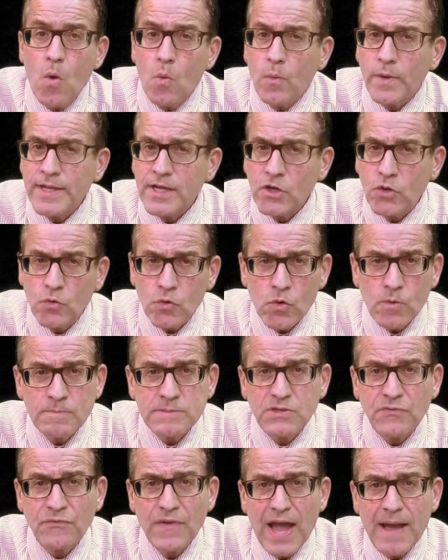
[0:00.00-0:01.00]
when a
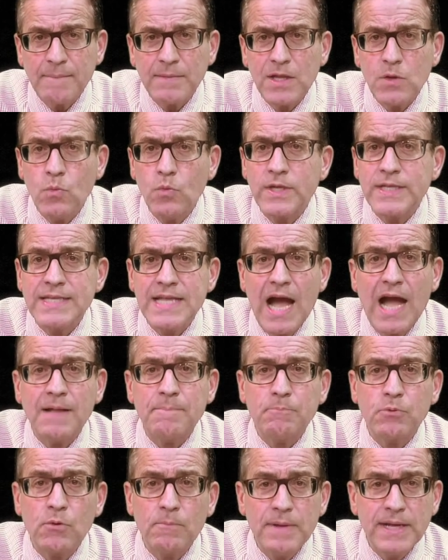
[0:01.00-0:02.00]
groom's family would
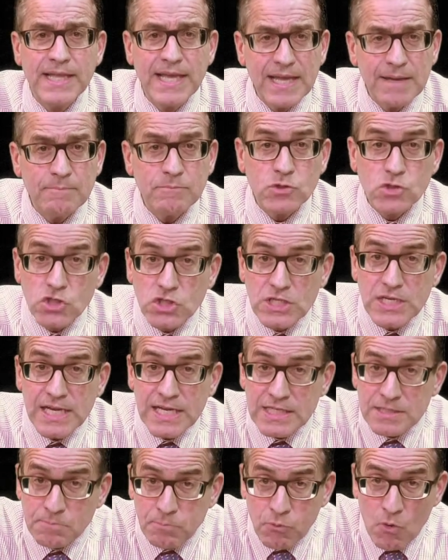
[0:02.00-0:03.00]
not permit him to
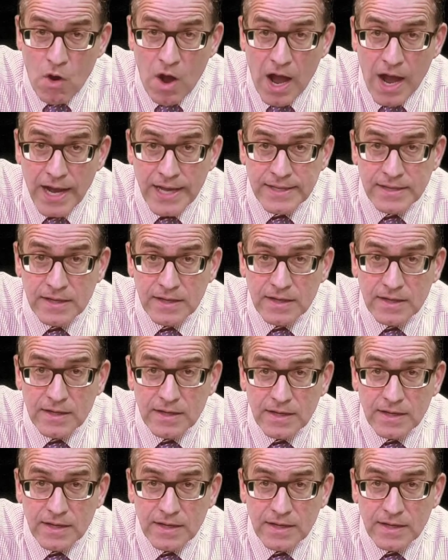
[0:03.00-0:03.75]
see his bride